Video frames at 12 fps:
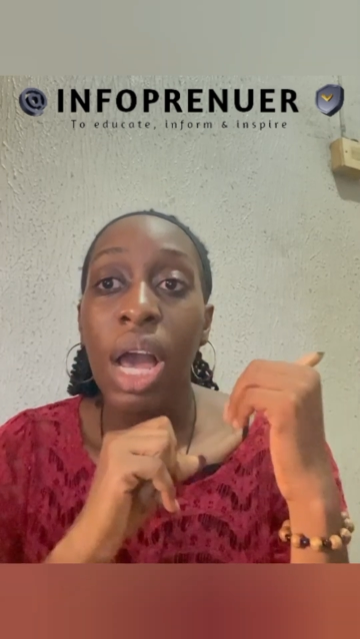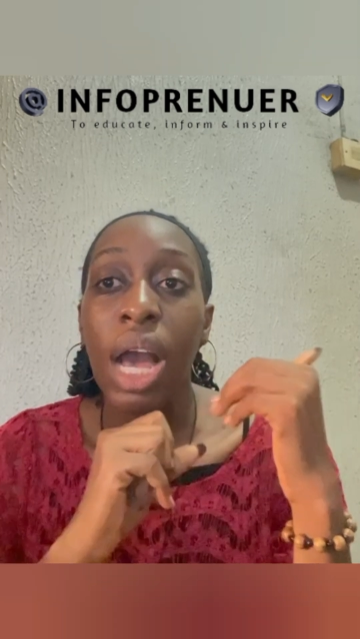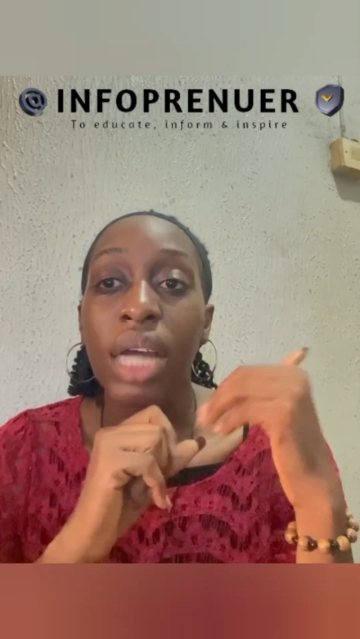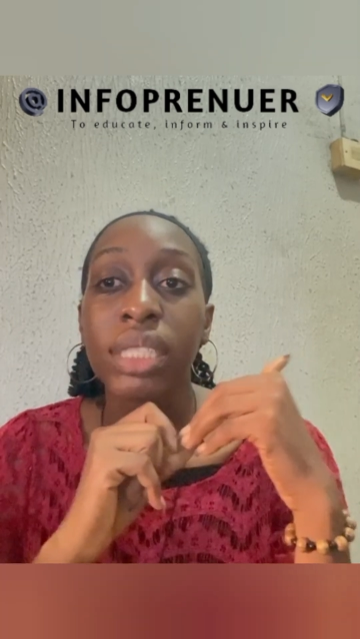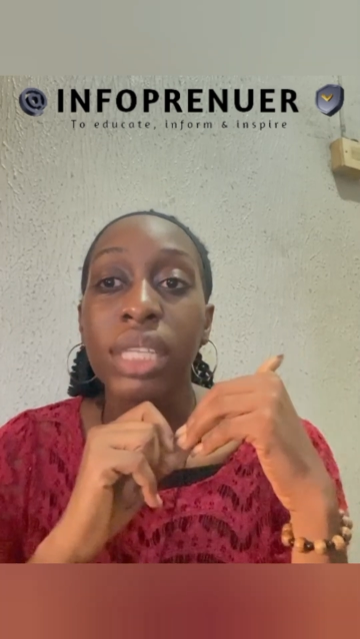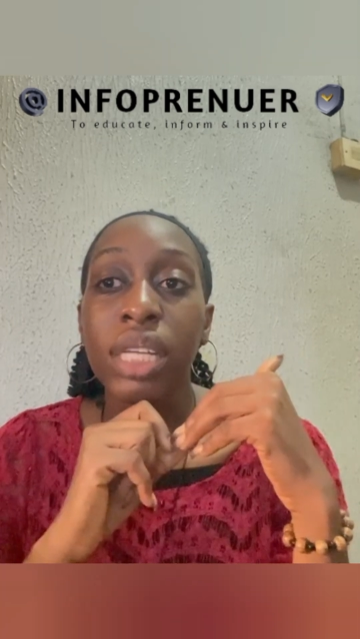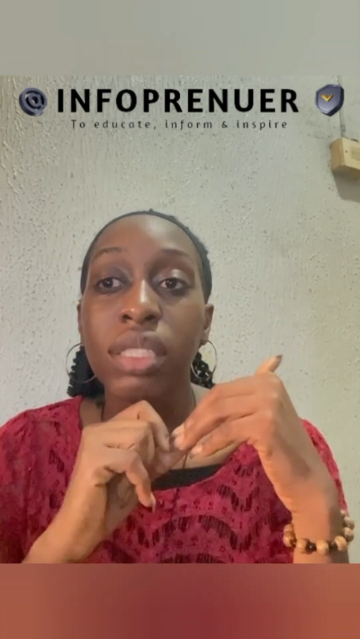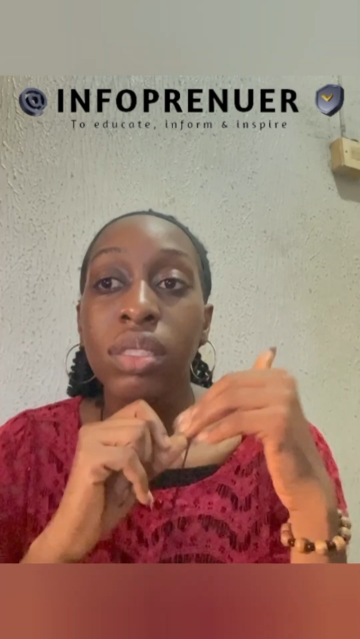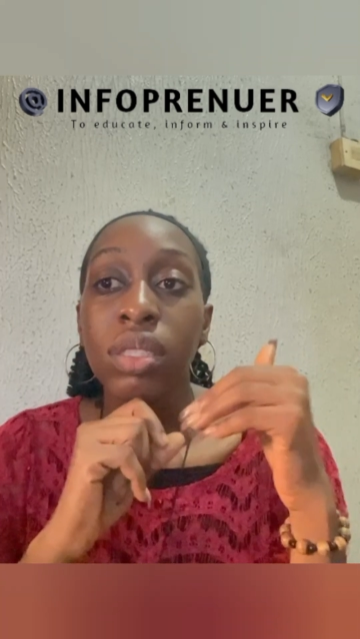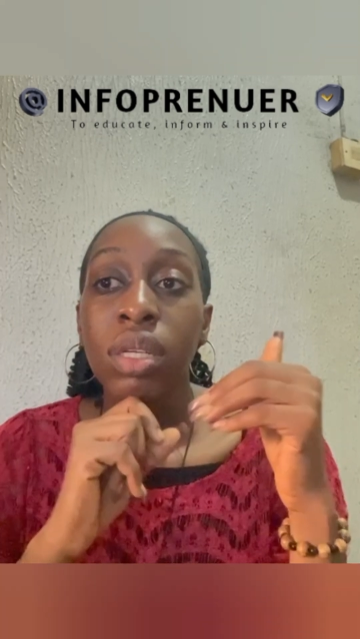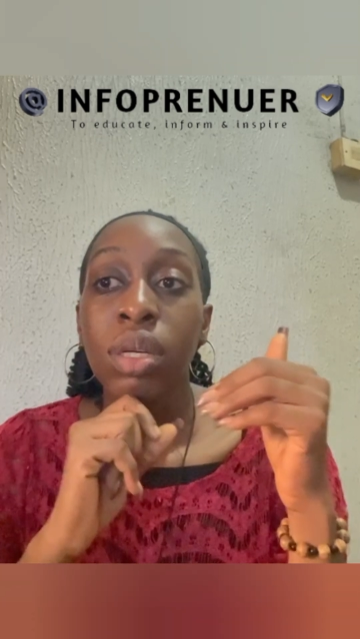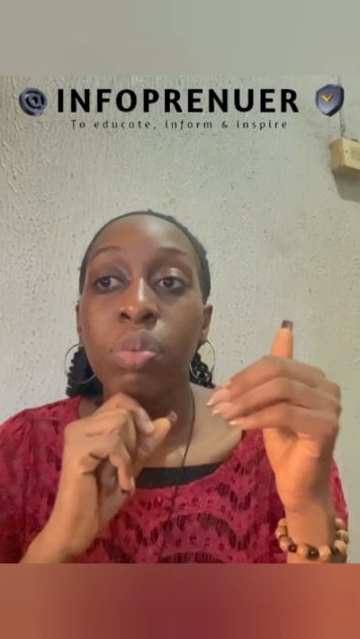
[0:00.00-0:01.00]
And
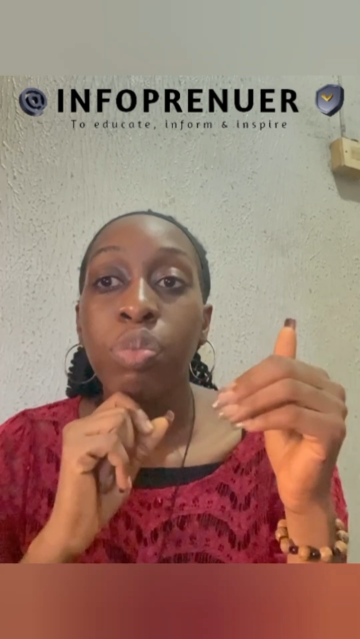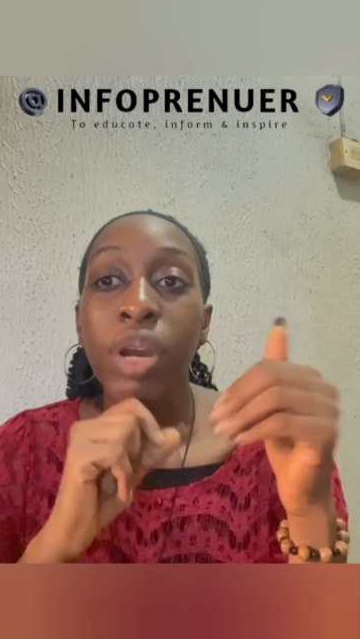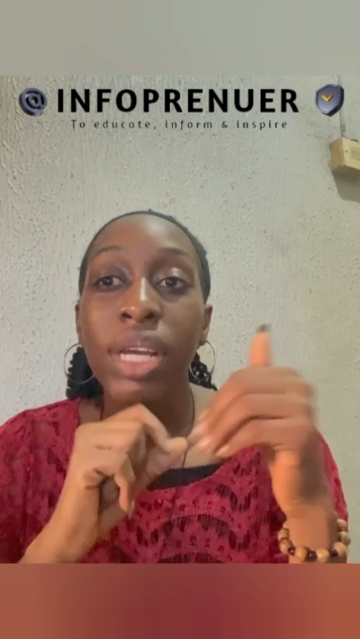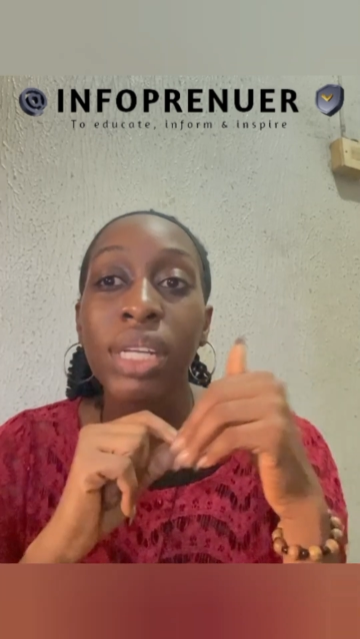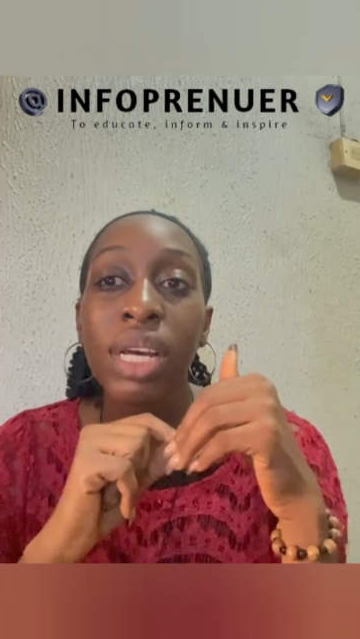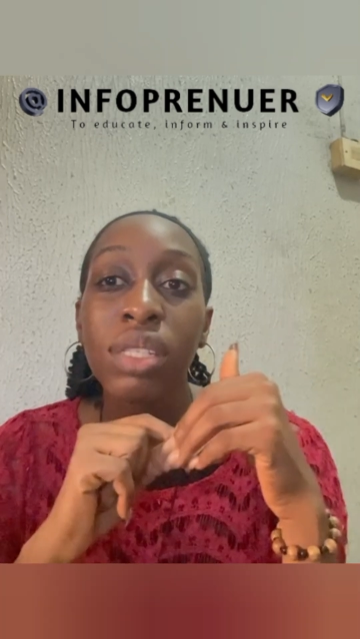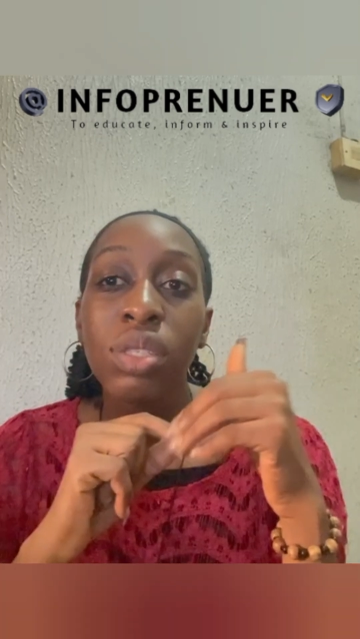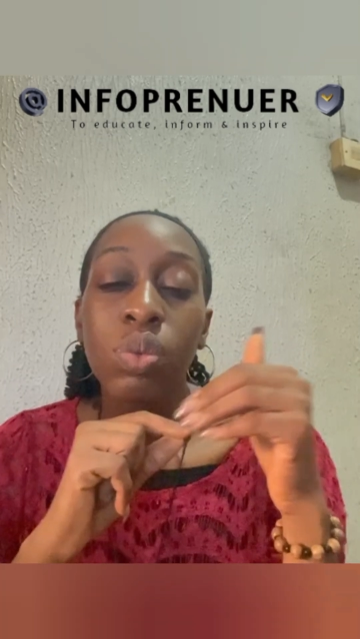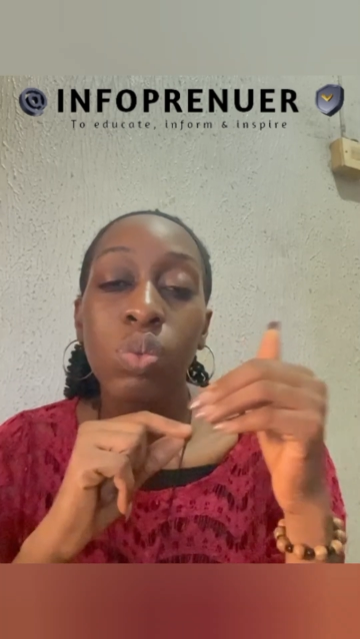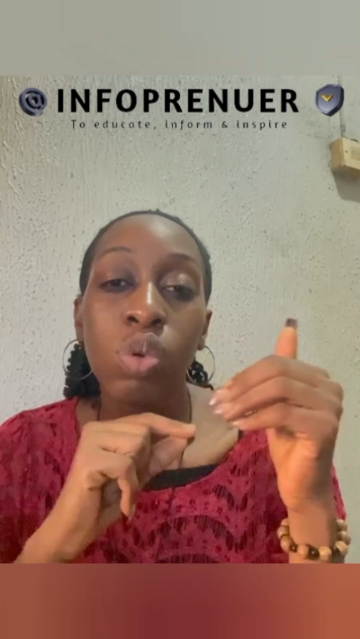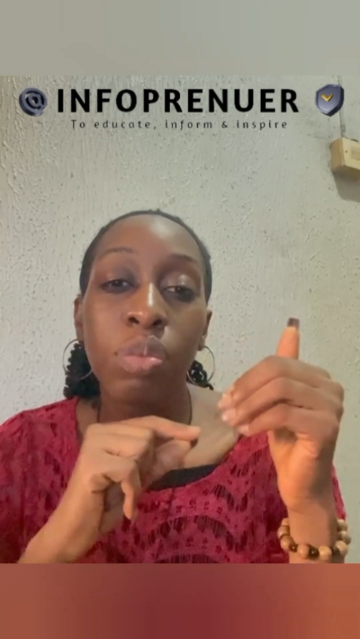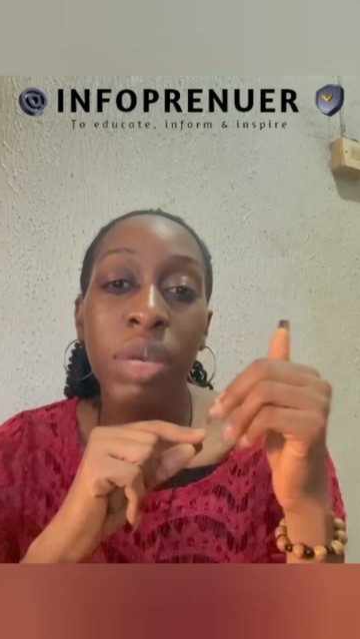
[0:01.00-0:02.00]
then pregnant
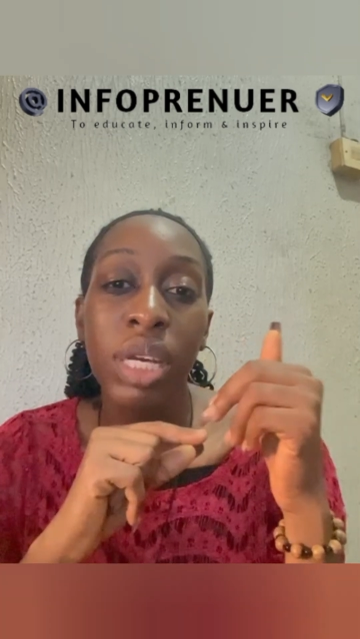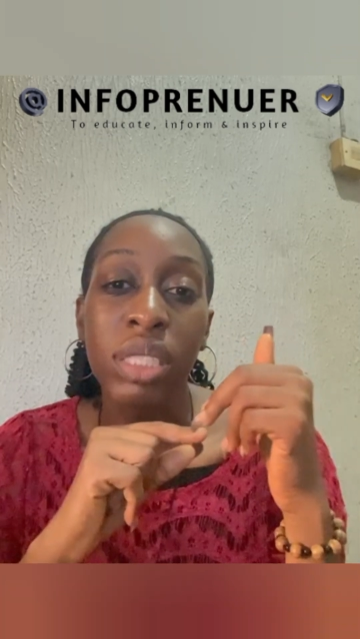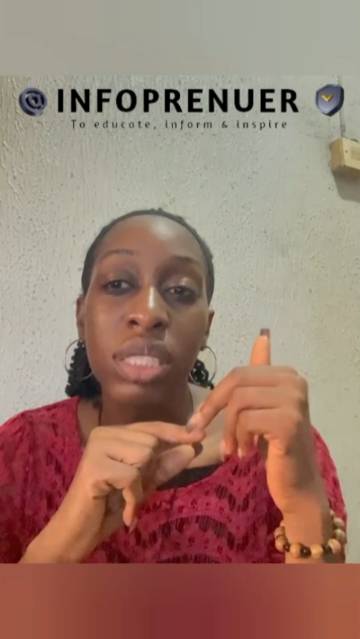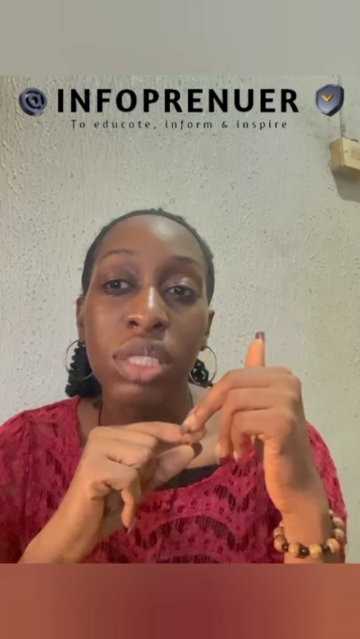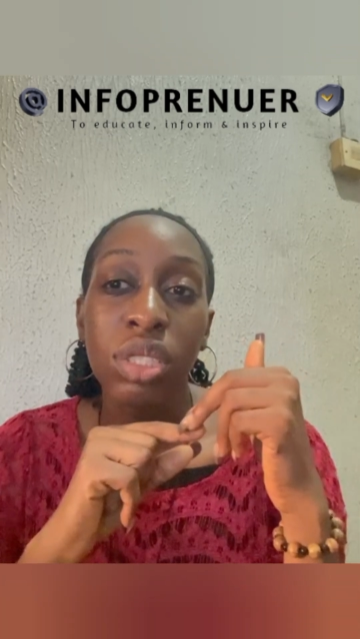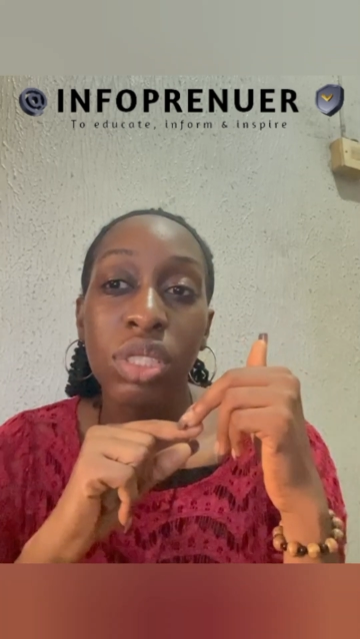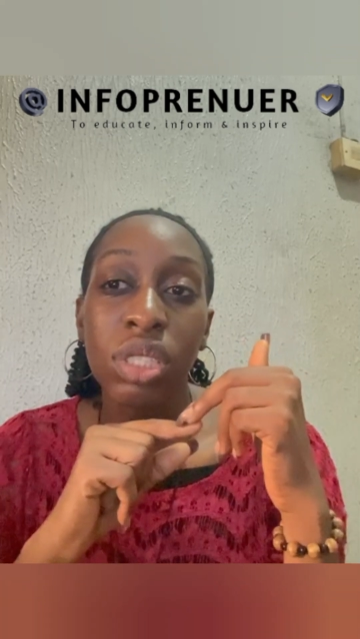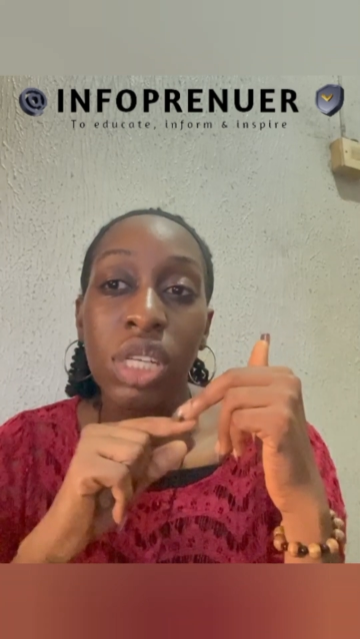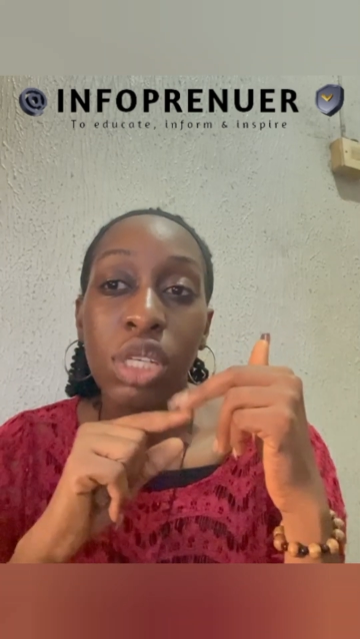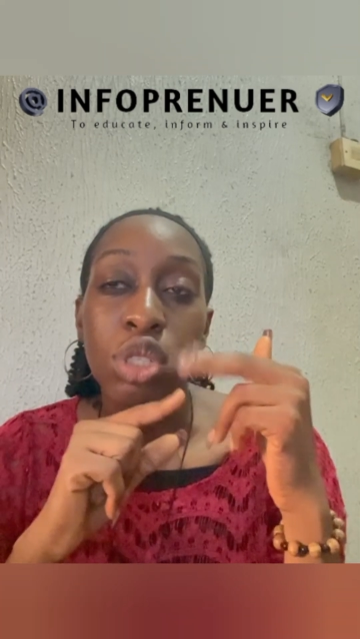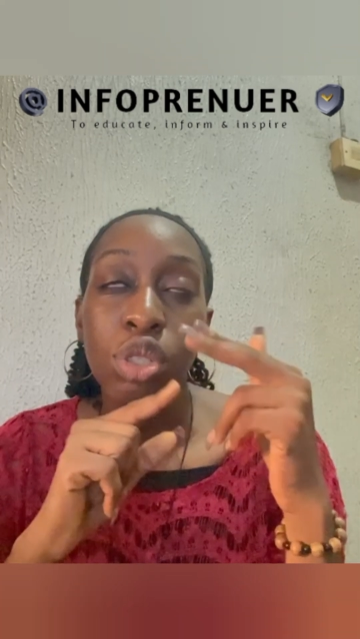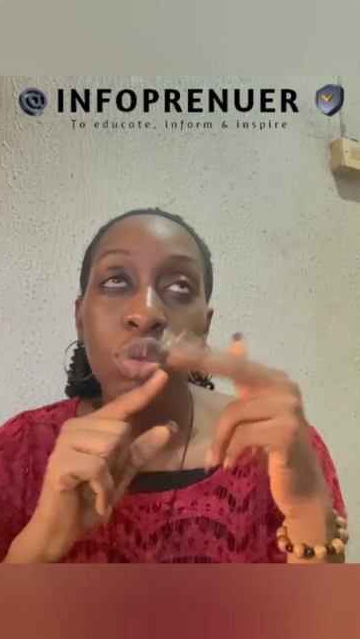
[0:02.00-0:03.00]
women,
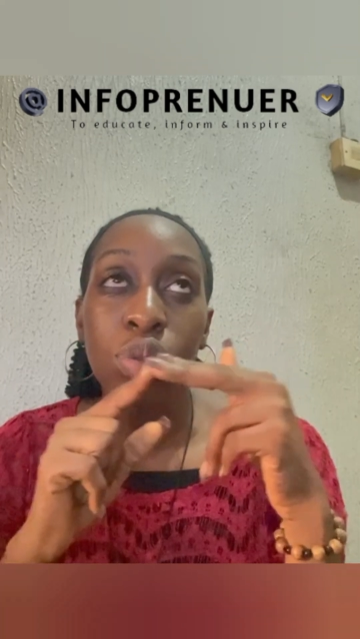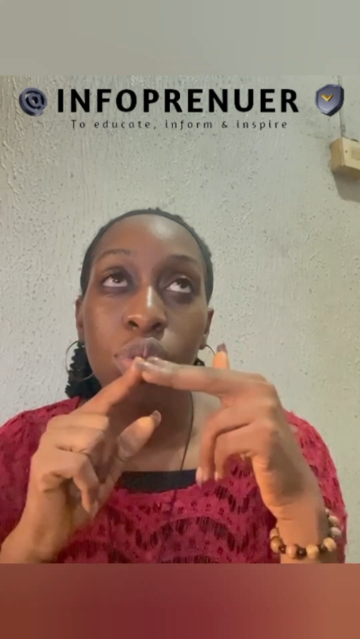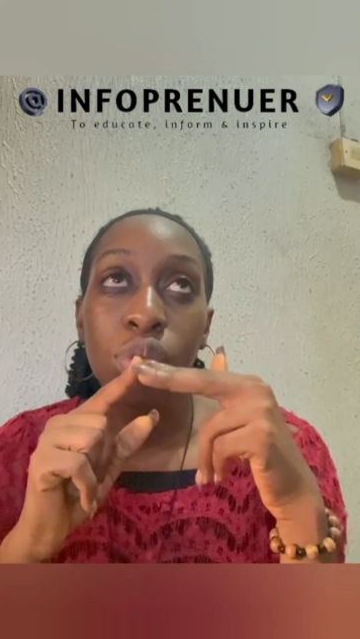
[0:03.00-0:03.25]
they should